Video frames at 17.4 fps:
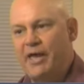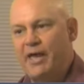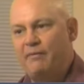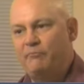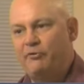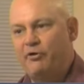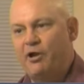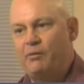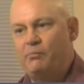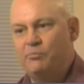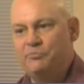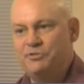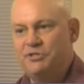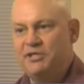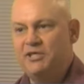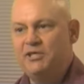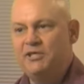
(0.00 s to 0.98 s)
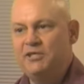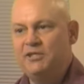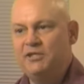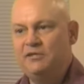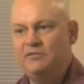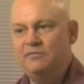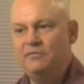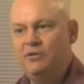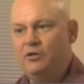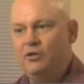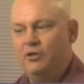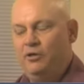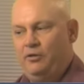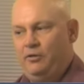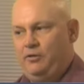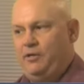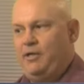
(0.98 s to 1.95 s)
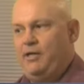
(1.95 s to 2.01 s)
I had problems eating.
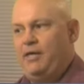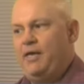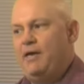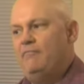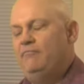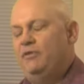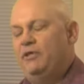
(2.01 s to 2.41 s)
I have